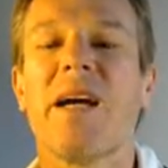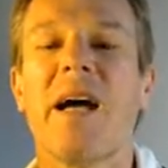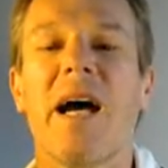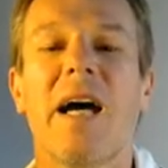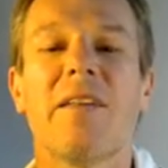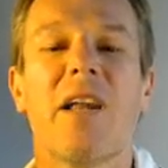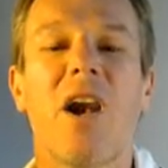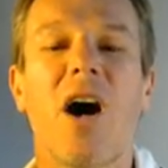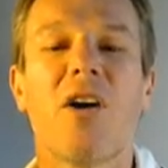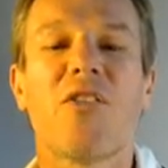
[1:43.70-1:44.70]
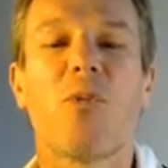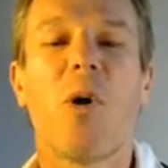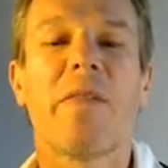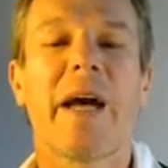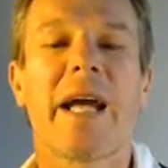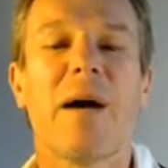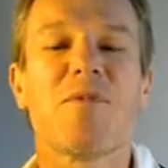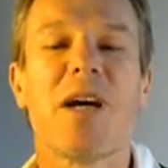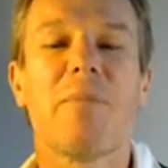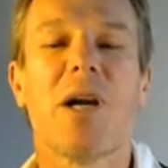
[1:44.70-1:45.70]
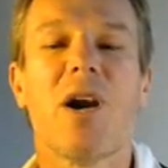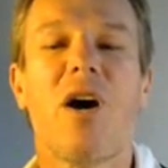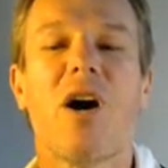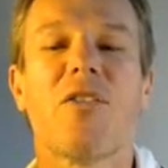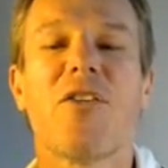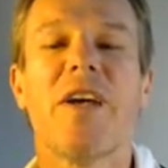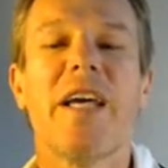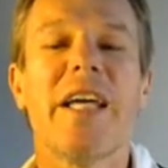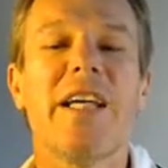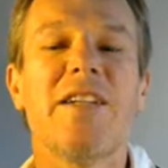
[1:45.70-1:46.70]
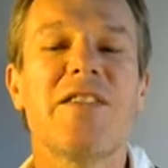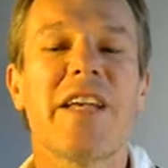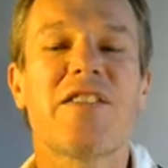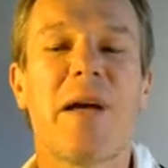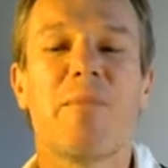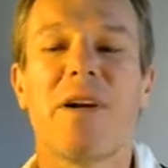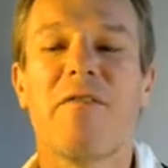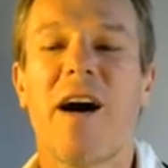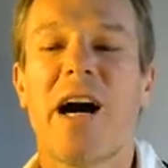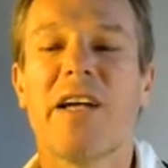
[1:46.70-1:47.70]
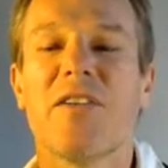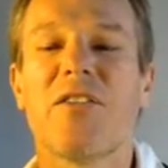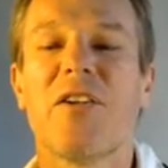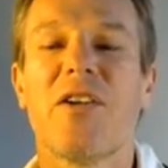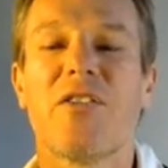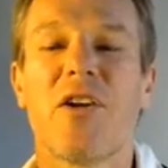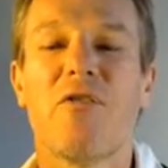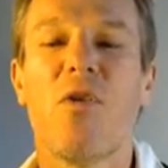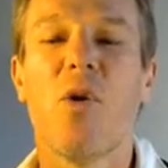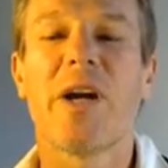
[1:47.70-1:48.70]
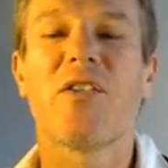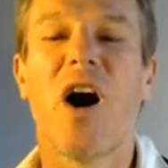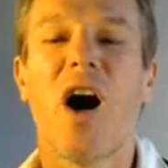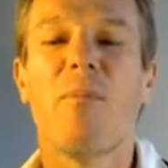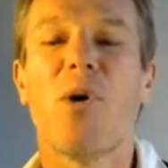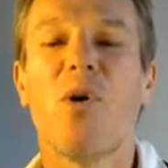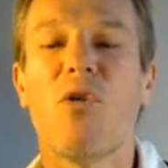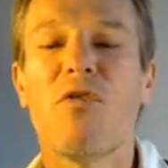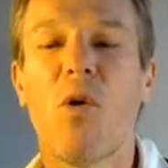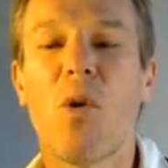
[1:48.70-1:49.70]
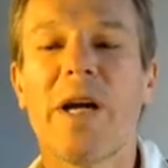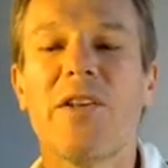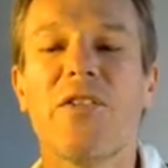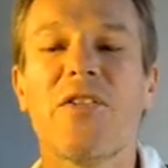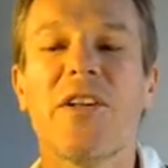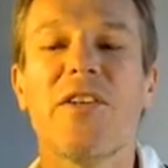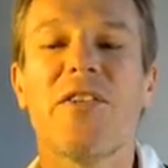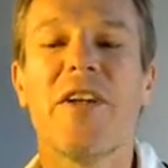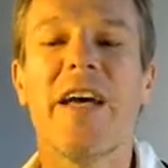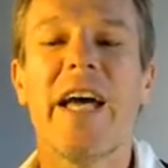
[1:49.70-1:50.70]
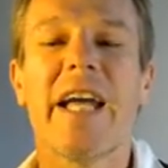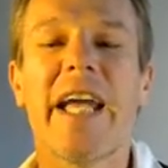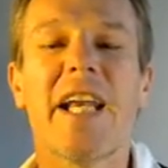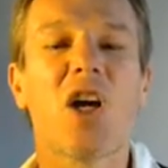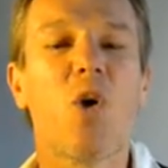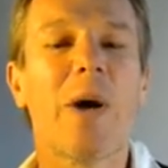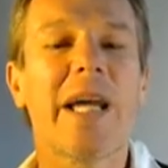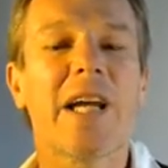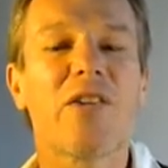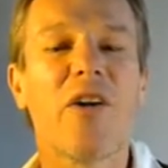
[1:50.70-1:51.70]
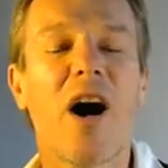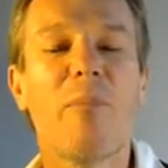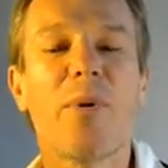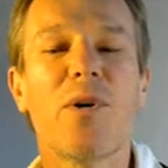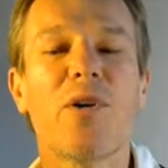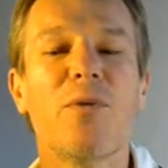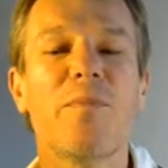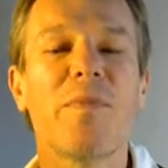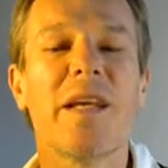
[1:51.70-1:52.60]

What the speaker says: And the last one that comes up a lot is exemplifiers. So for example, for instance, again, a quick example.